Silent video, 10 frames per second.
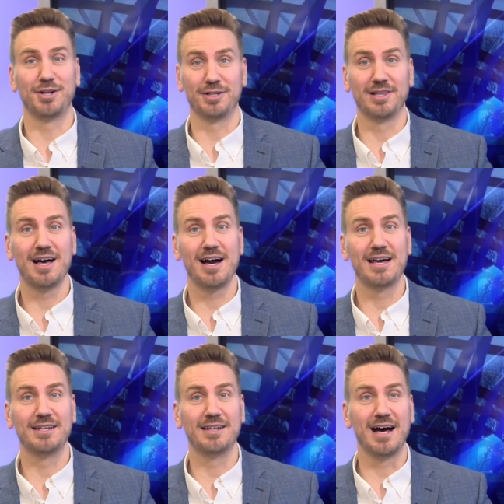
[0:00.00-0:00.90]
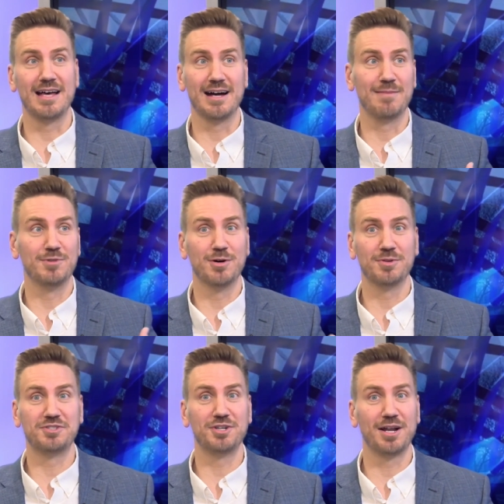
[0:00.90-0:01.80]
online, I, am known
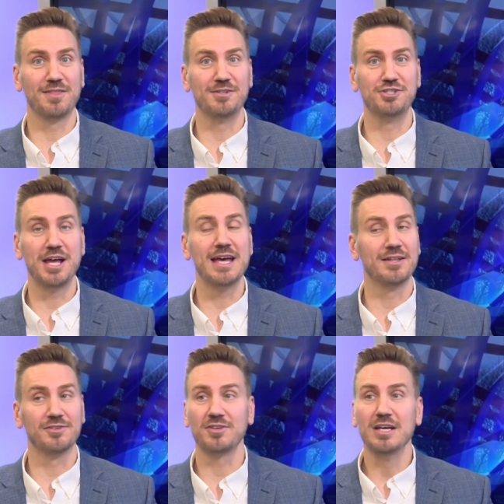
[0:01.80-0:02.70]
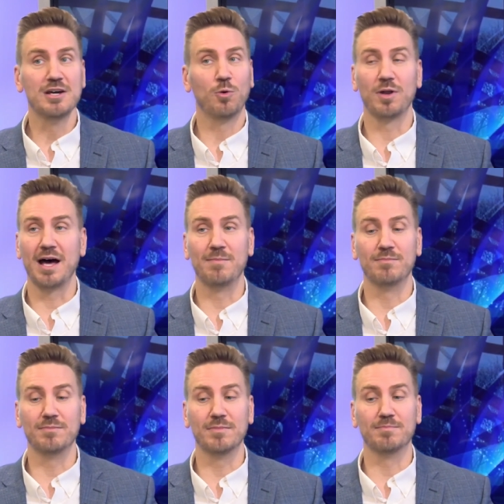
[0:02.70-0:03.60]
as Jonathan Janz. When
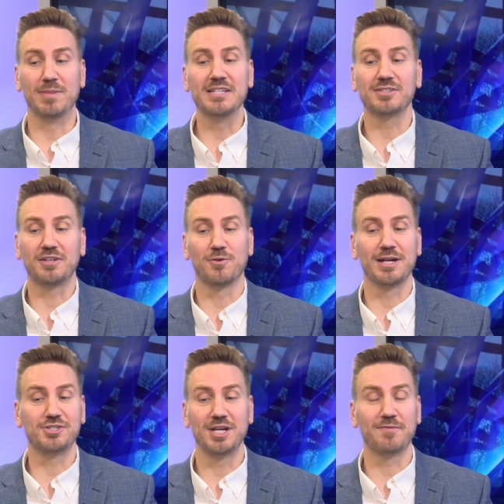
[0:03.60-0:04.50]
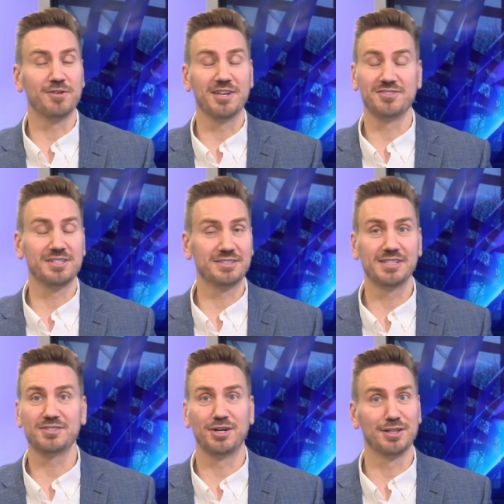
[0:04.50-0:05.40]
I'm basically Craig Schaeffer doesn't
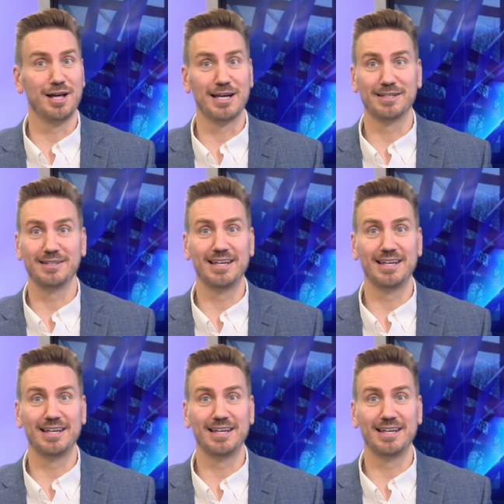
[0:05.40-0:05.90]
exist online,